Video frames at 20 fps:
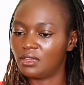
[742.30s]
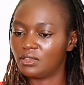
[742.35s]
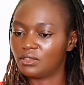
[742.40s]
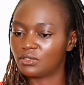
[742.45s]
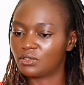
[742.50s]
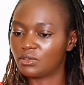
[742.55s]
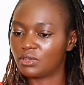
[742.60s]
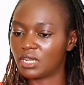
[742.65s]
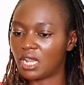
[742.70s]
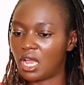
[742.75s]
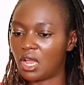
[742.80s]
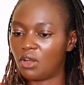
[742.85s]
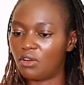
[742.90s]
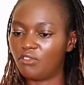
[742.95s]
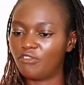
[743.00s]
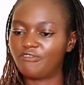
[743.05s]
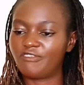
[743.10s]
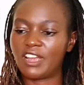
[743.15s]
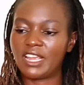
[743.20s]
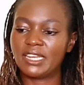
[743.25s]
So
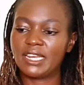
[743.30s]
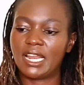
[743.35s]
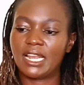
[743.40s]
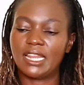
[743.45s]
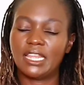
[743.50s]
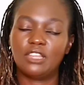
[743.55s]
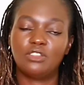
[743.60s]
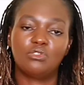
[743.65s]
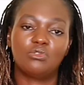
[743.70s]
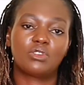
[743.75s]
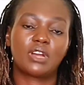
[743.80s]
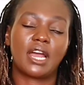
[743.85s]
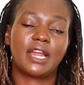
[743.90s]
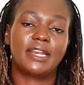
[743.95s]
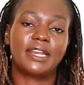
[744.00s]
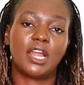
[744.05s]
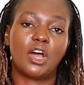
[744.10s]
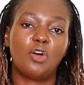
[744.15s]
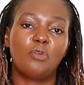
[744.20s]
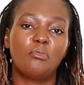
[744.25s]
now, finally, you
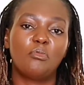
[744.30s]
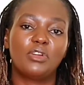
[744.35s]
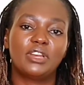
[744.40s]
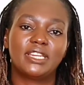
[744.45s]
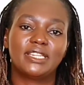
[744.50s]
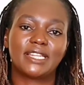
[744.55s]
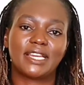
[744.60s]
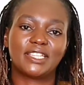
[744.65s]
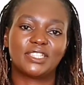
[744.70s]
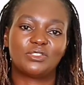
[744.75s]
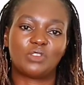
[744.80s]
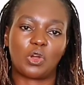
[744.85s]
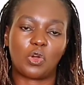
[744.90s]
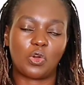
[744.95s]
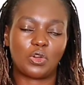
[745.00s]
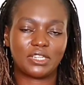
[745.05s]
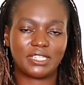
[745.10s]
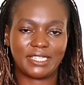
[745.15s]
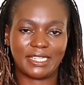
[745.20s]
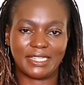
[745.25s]
can now monetize your
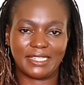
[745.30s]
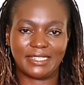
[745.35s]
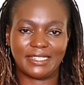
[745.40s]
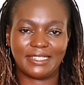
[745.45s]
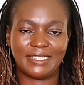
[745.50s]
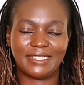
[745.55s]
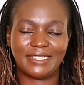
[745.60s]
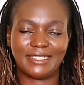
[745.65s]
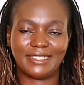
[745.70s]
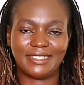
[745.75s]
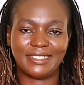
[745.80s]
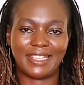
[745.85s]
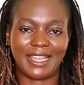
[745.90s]
content.